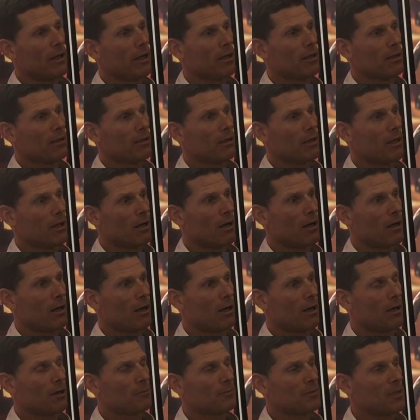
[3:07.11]

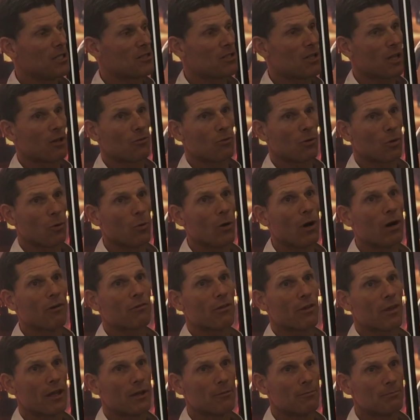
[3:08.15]
and he's done real well
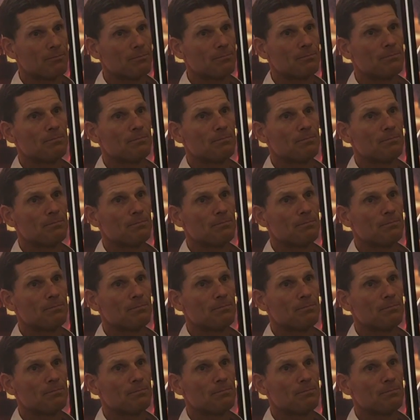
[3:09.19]
for them.